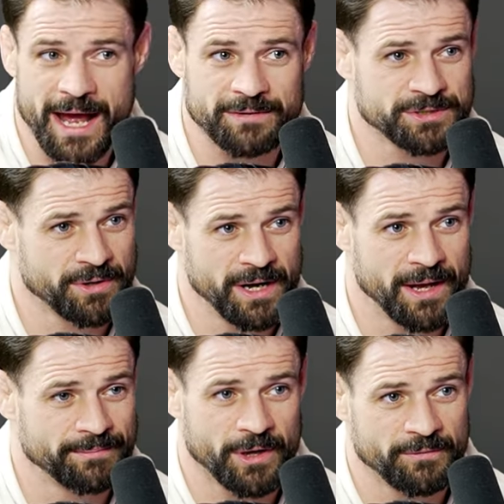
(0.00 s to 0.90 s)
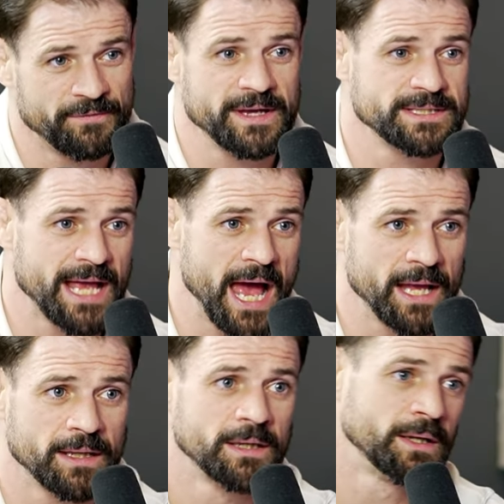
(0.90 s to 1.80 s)
now straight up, no face
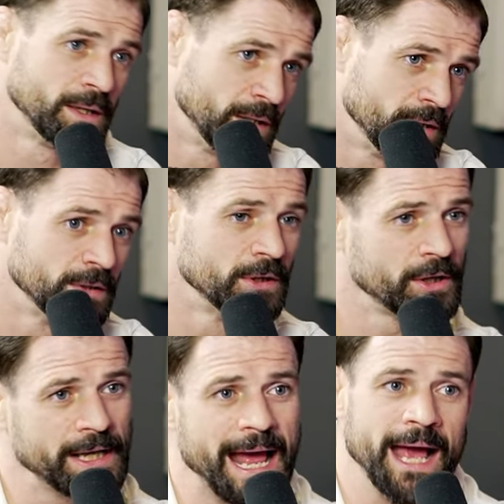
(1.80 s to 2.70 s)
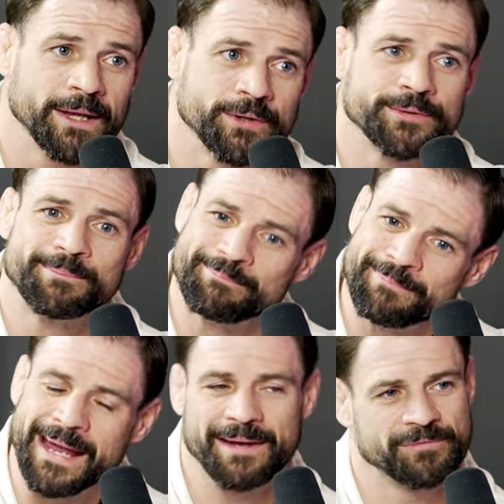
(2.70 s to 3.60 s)
tat. Looking at you, you
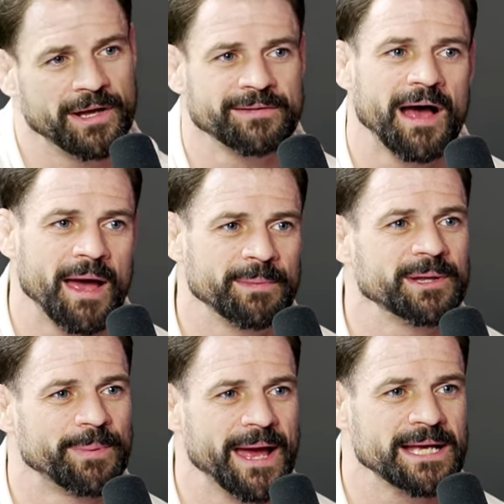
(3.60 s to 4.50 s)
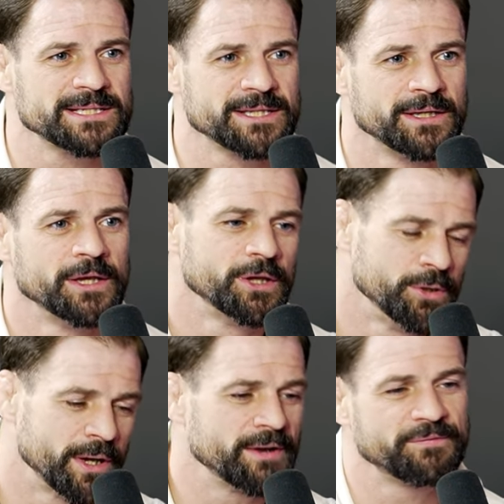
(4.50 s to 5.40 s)
may have done time in the past.
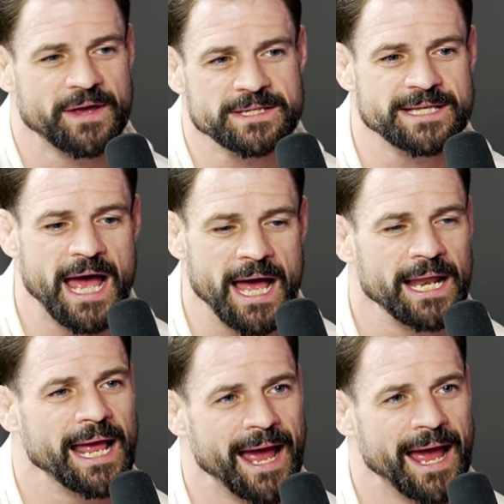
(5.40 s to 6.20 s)
You get a face tat. I'm